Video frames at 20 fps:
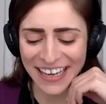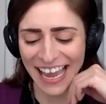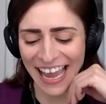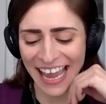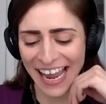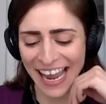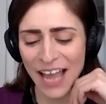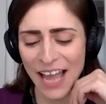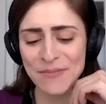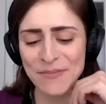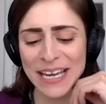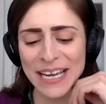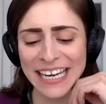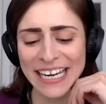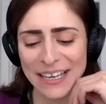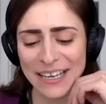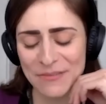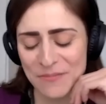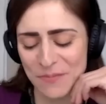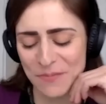okay. I
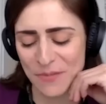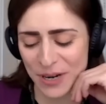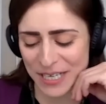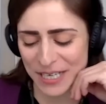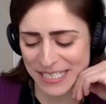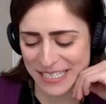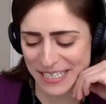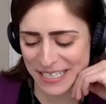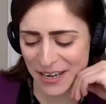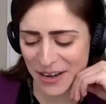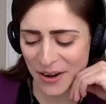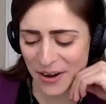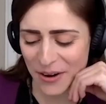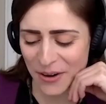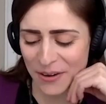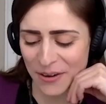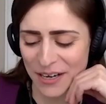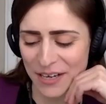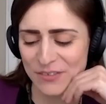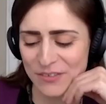mean, more
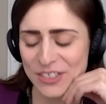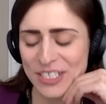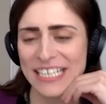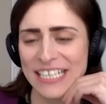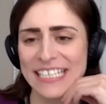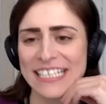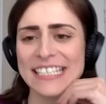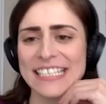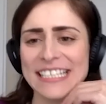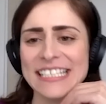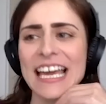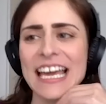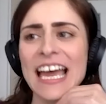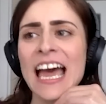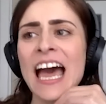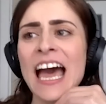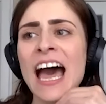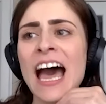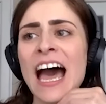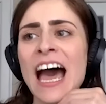so of just...
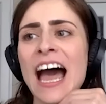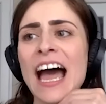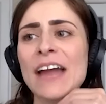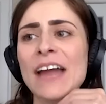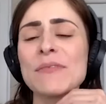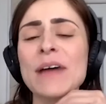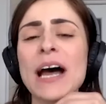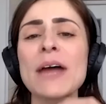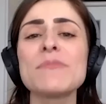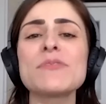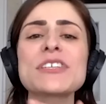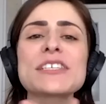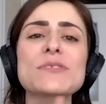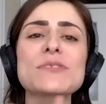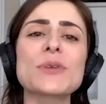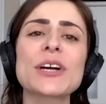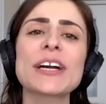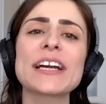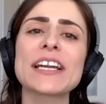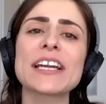I'm
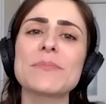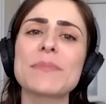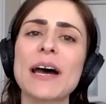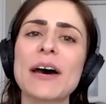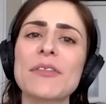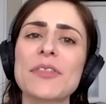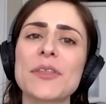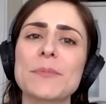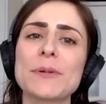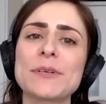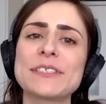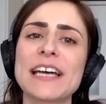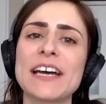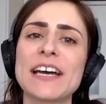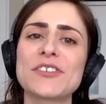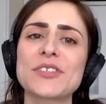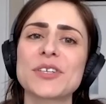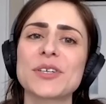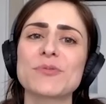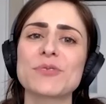just worried about the
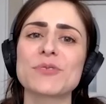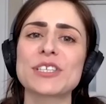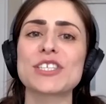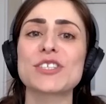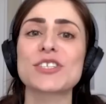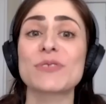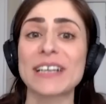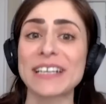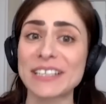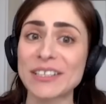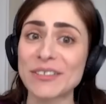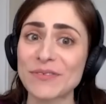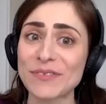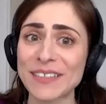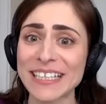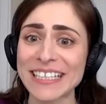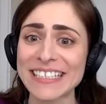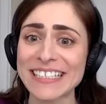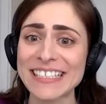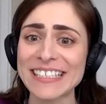potential
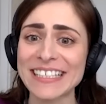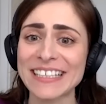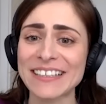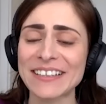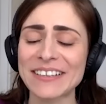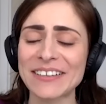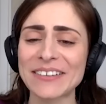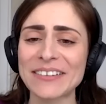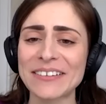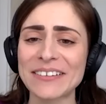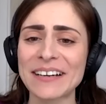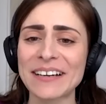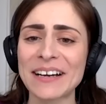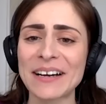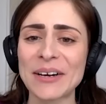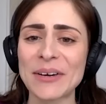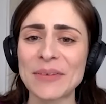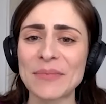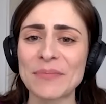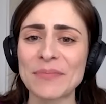restrictiveness, and
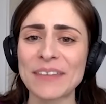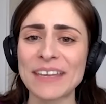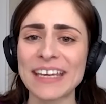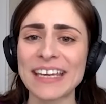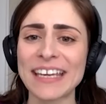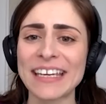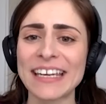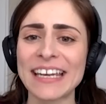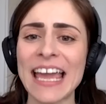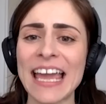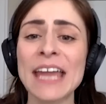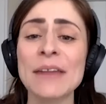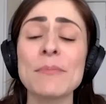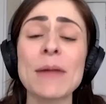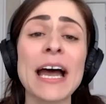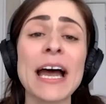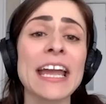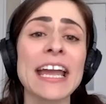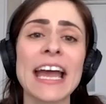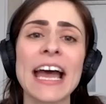
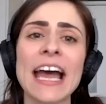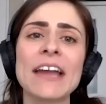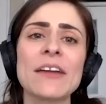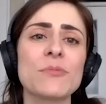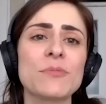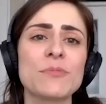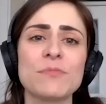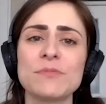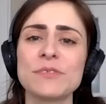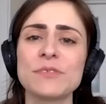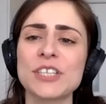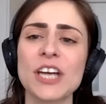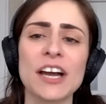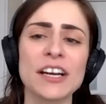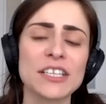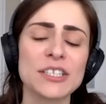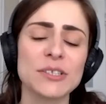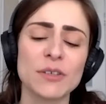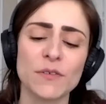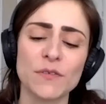I
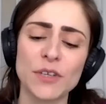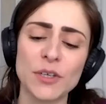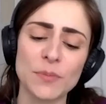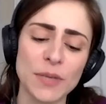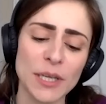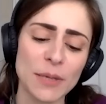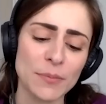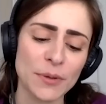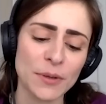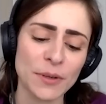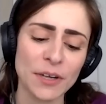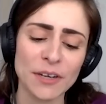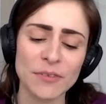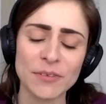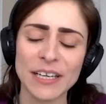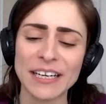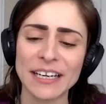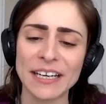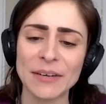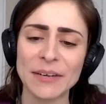talked to a few people
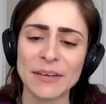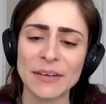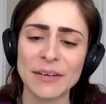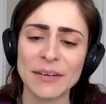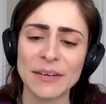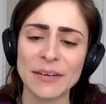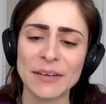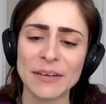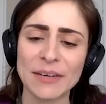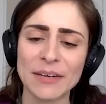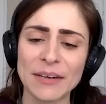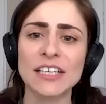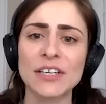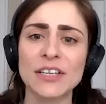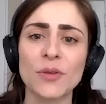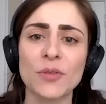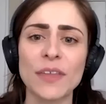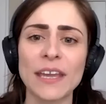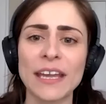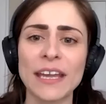already about this,
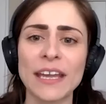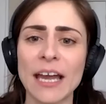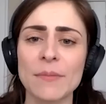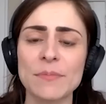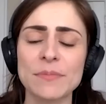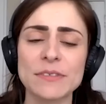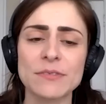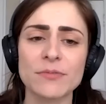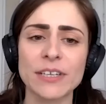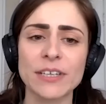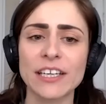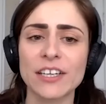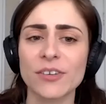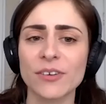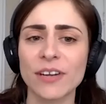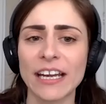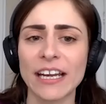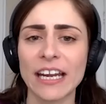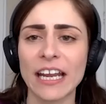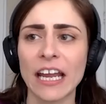and they kept
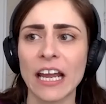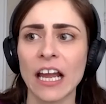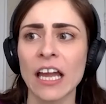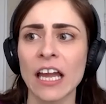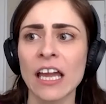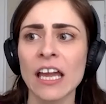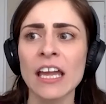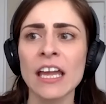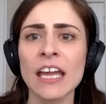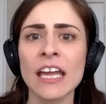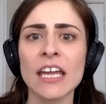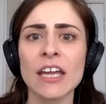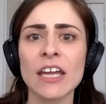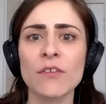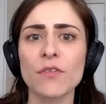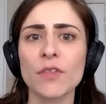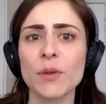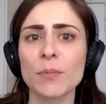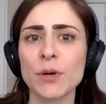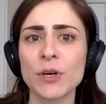reiterating,
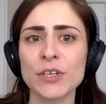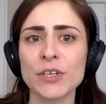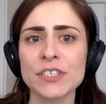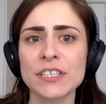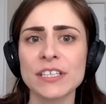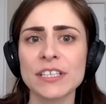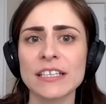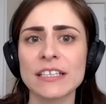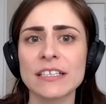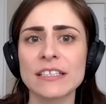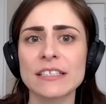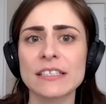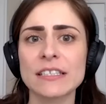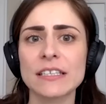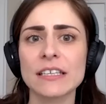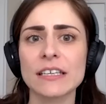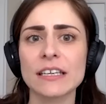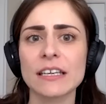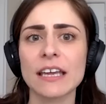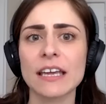if the person
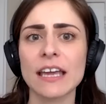is